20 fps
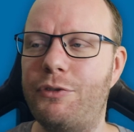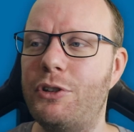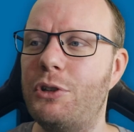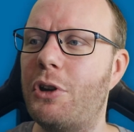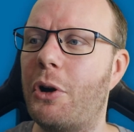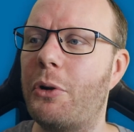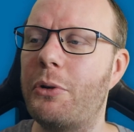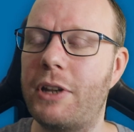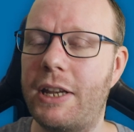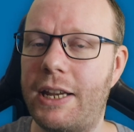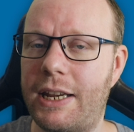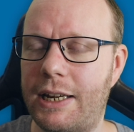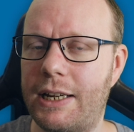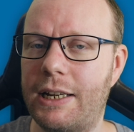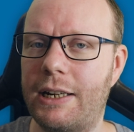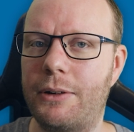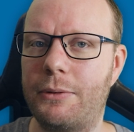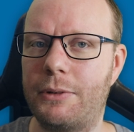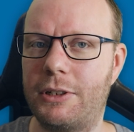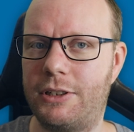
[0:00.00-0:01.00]
don't
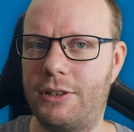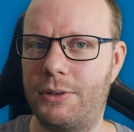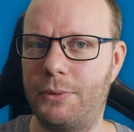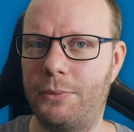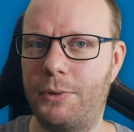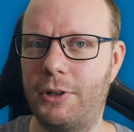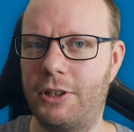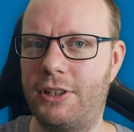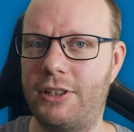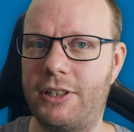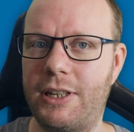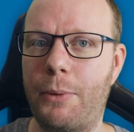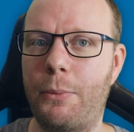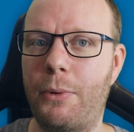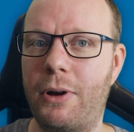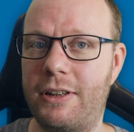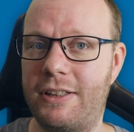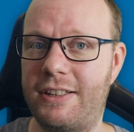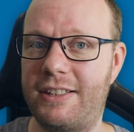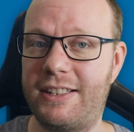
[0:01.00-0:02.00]
hear what
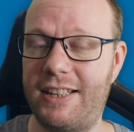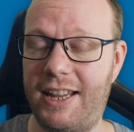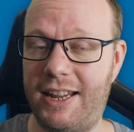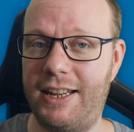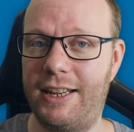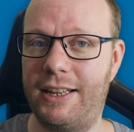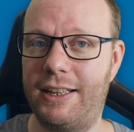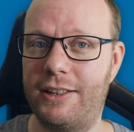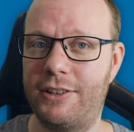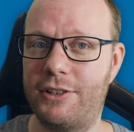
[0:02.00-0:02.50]
someone's saying.